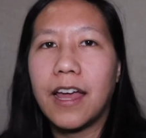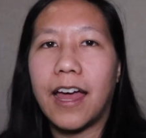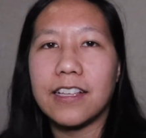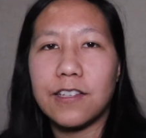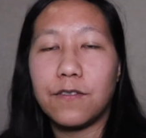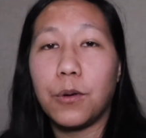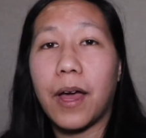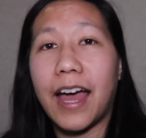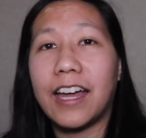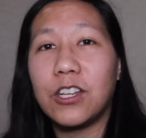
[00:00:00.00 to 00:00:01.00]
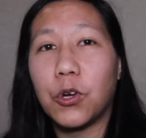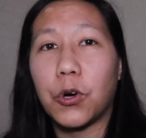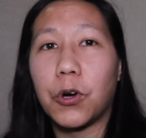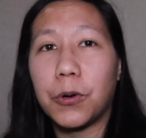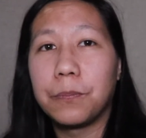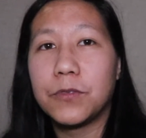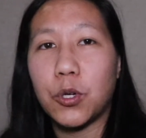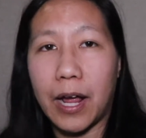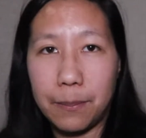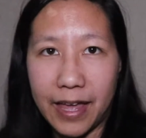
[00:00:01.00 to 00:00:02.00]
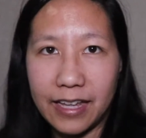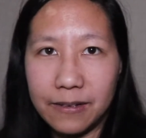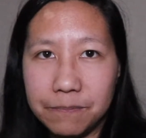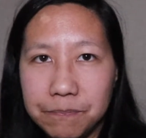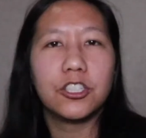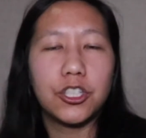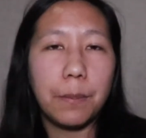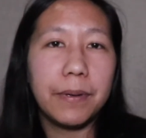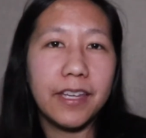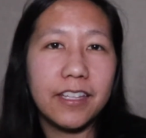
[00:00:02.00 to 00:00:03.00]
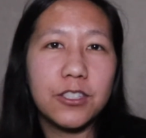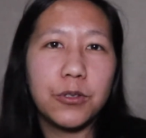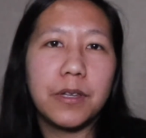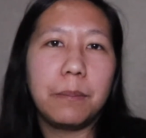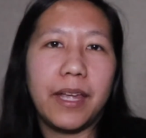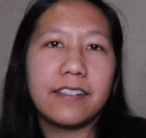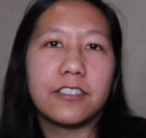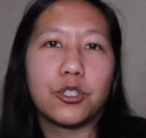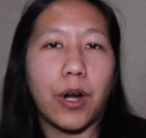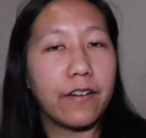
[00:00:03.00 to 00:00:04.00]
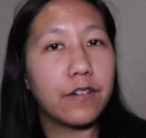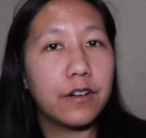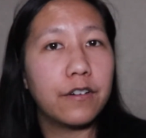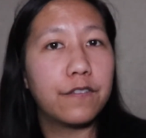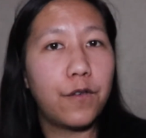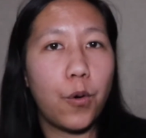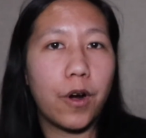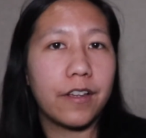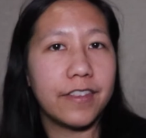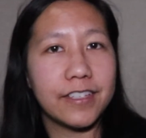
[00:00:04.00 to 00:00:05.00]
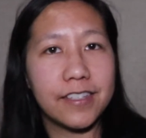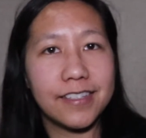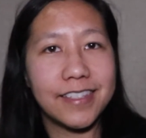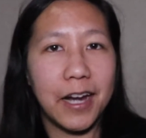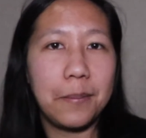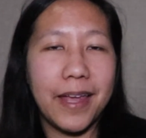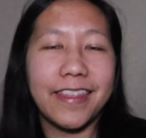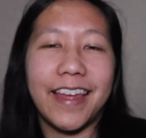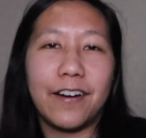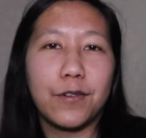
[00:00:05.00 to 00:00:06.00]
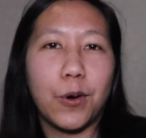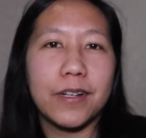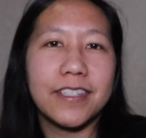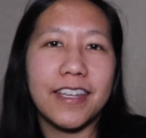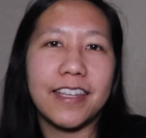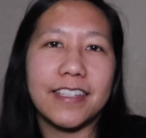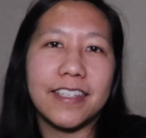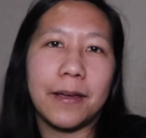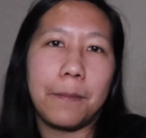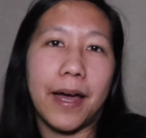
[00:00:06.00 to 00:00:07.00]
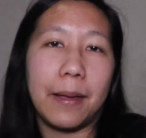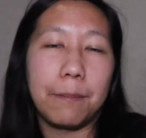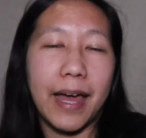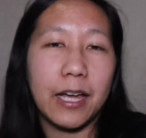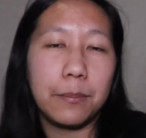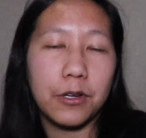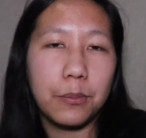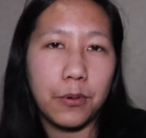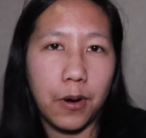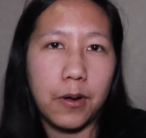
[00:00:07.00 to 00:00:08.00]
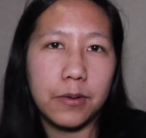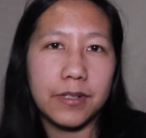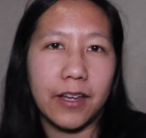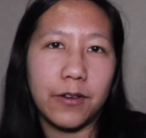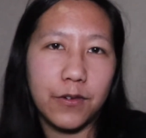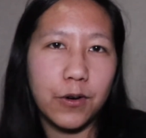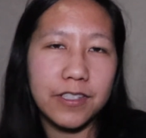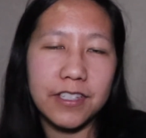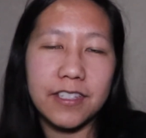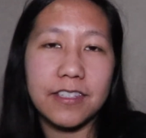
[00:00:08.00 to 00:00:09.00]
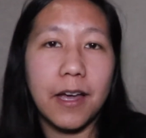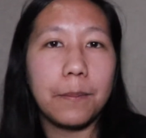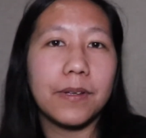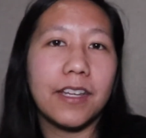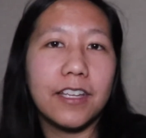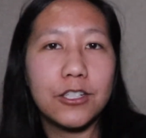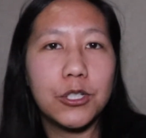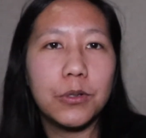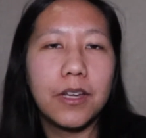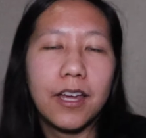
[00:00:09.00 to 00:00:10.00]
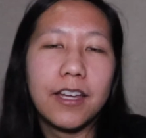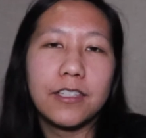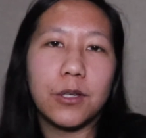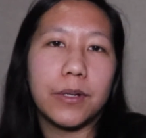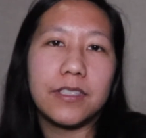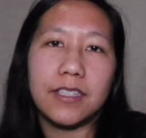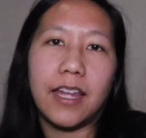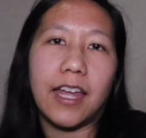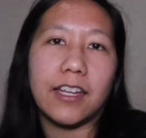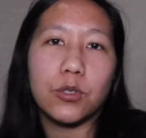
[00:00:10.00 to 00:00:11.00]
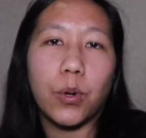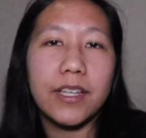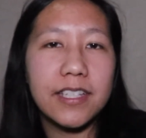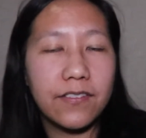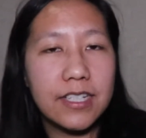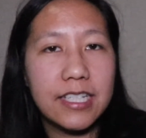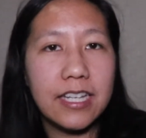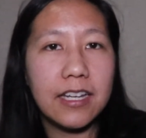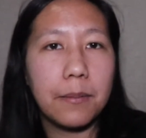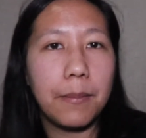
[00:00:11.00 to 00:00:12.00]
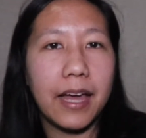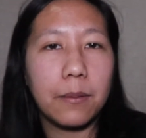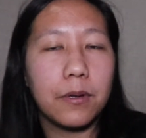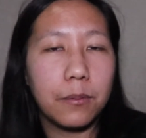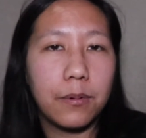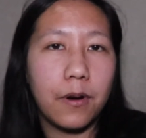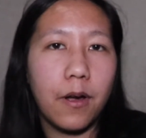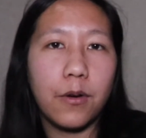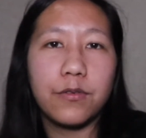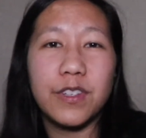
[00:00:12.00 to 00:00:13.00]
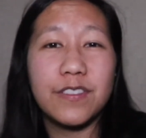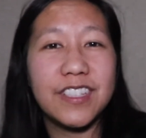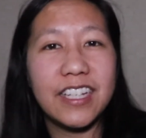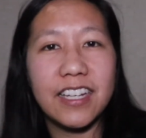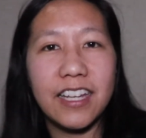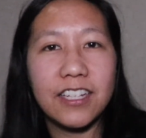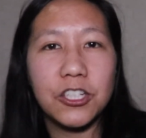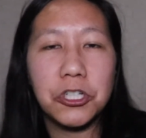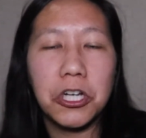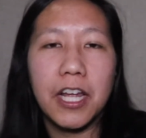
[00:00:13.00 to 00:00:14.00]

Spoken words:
as if you had your trackpad. Jumping into the main driver for this setup, and that of course is my MacBook Pro. Now of course this is company issued, so it's a 2017 MacBook Pro 15-inch.